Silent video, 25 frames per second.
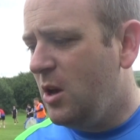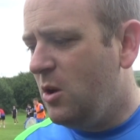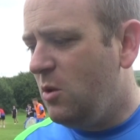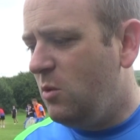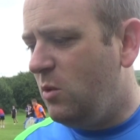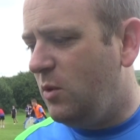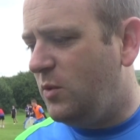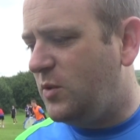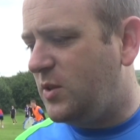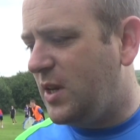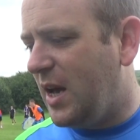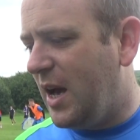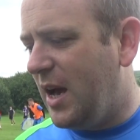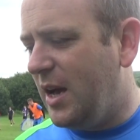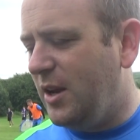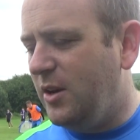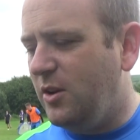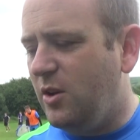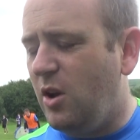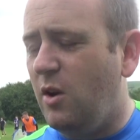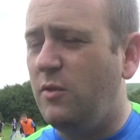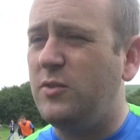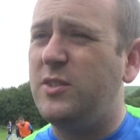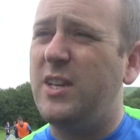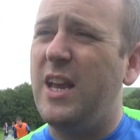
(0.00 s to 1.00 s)
We've
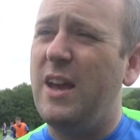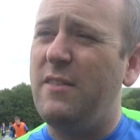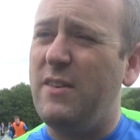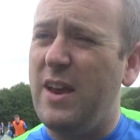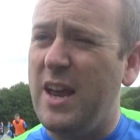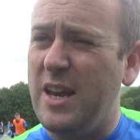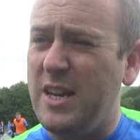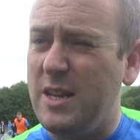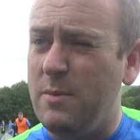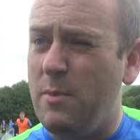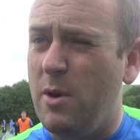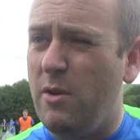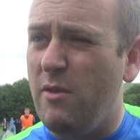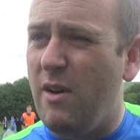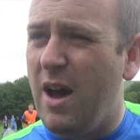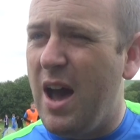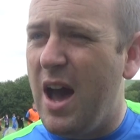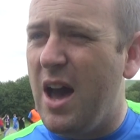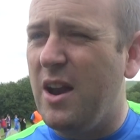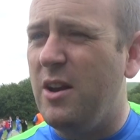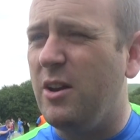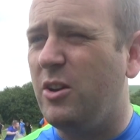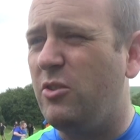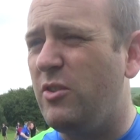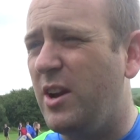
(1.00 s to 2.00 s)
signed obviously Eddie
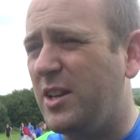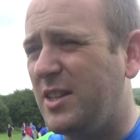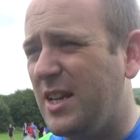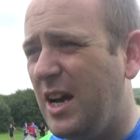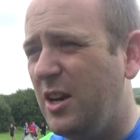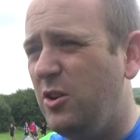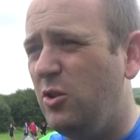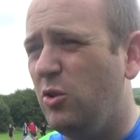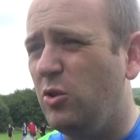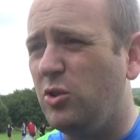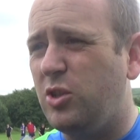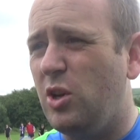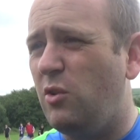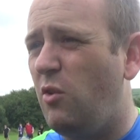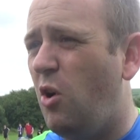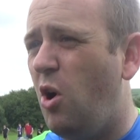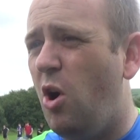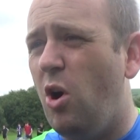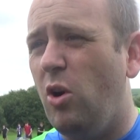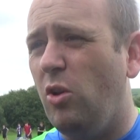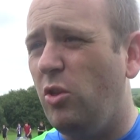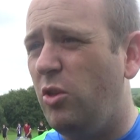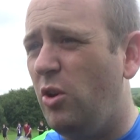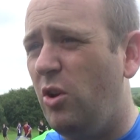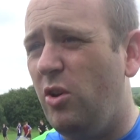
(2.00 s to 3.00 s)
Moran and Greg Daniels. They're
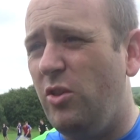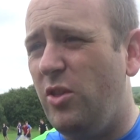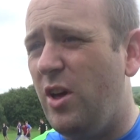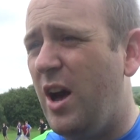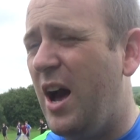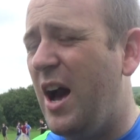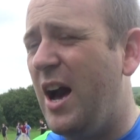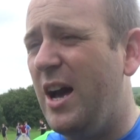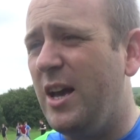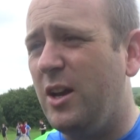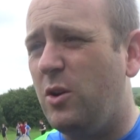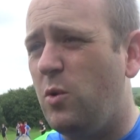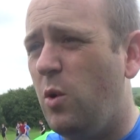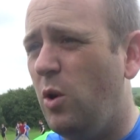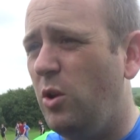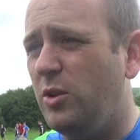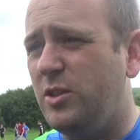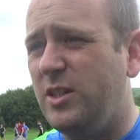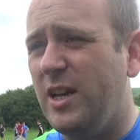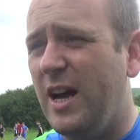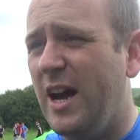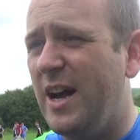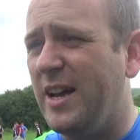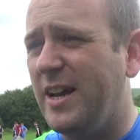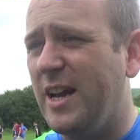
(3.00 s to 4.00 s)
all the high
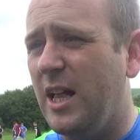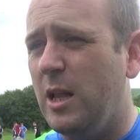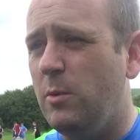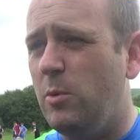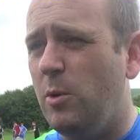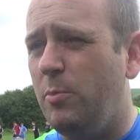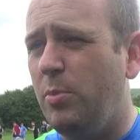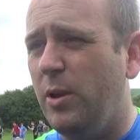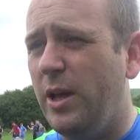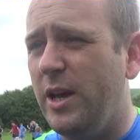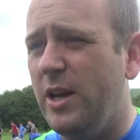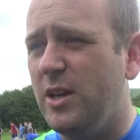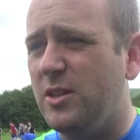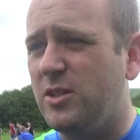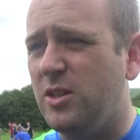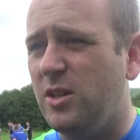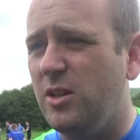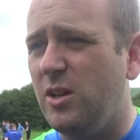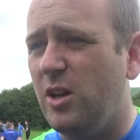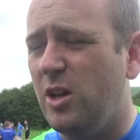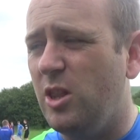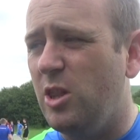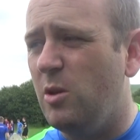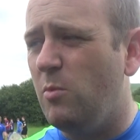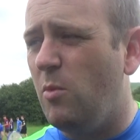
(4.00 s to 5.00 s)
quality, high calibre players,
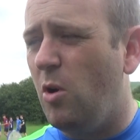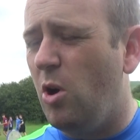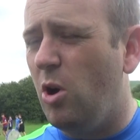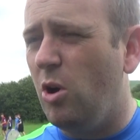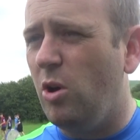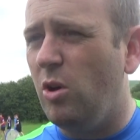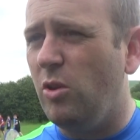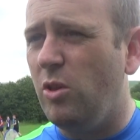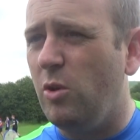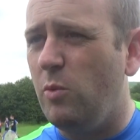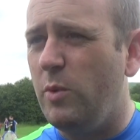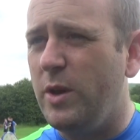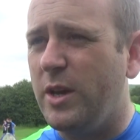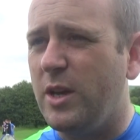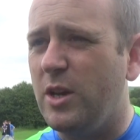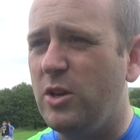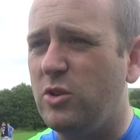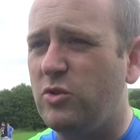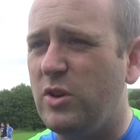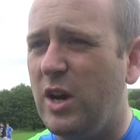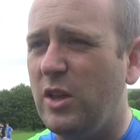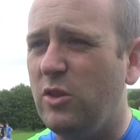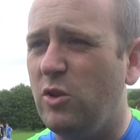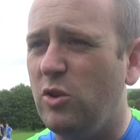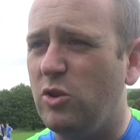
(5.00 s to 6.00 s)
and the more that we can
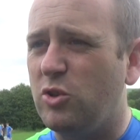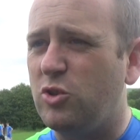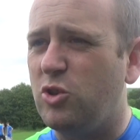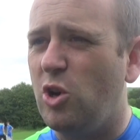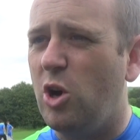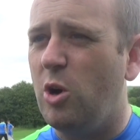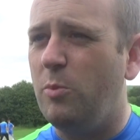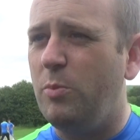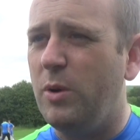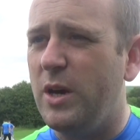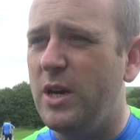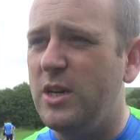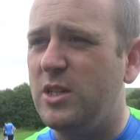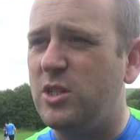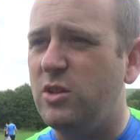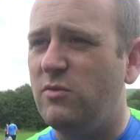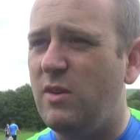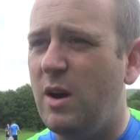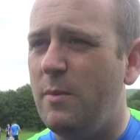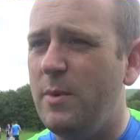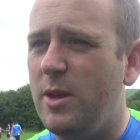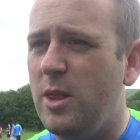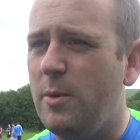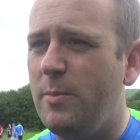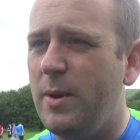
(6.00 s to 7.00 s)
attract those sort of players to
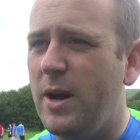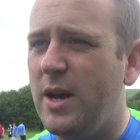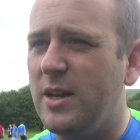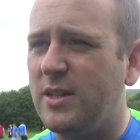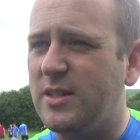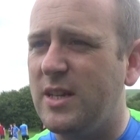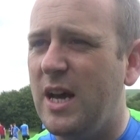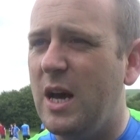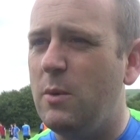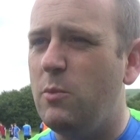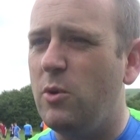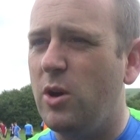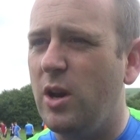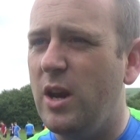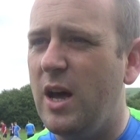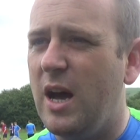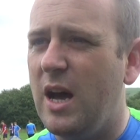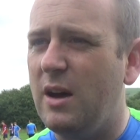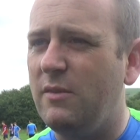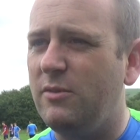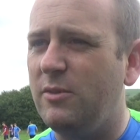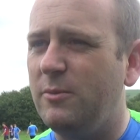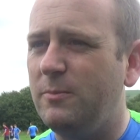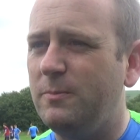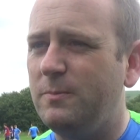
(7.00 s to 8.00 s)
Rammy, the better side we're going to
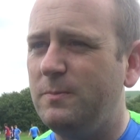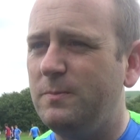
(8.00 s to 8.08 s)
have.